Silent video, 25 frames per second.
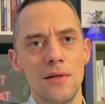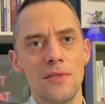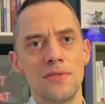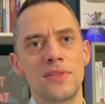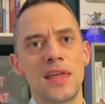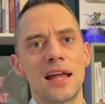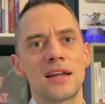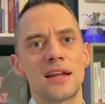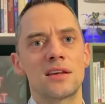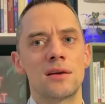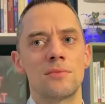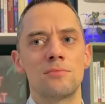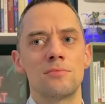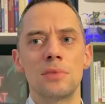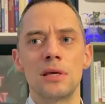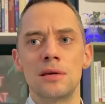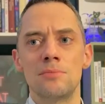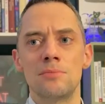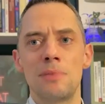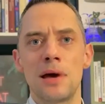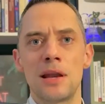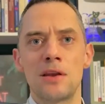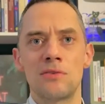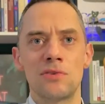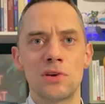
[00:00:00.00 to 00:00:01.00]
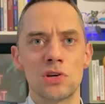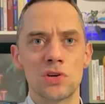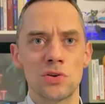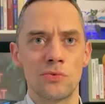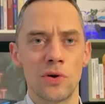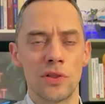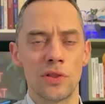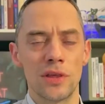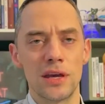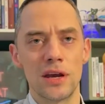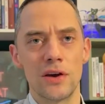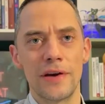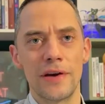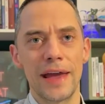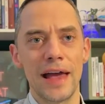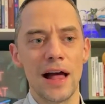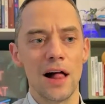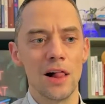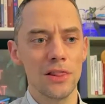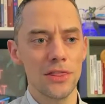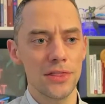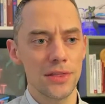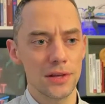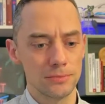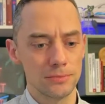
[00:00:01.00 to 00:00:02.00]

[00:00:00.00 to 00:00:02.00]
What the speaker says: that can be beneficial for the hearing health.